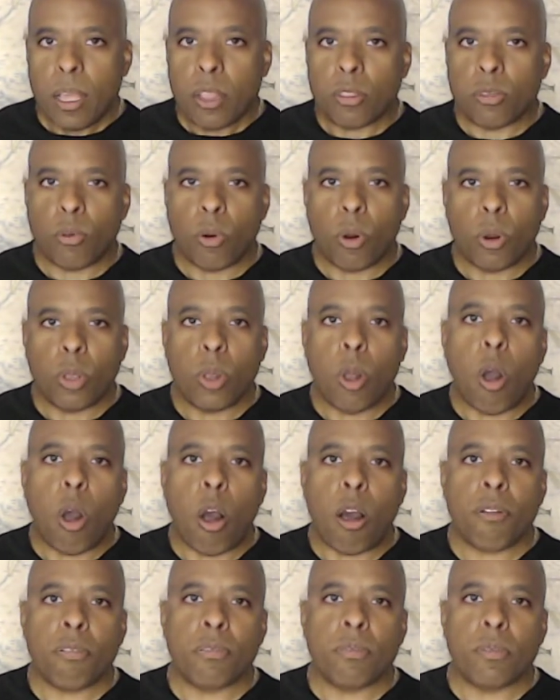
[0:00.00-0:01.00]
throwing
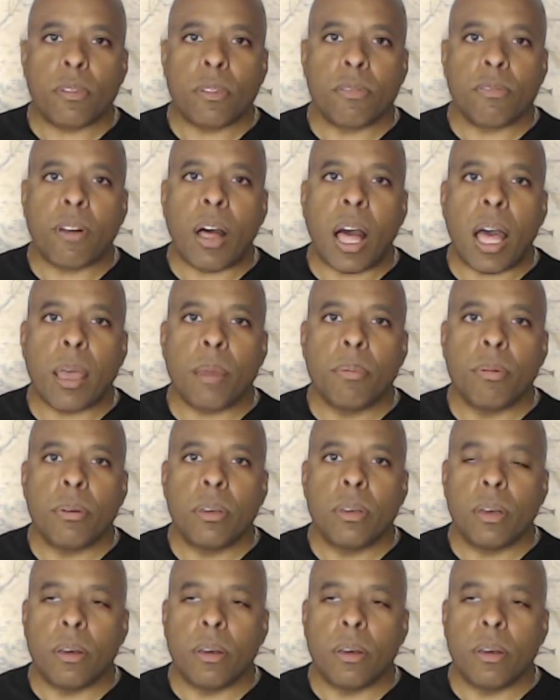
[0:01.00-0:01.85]
off the vibe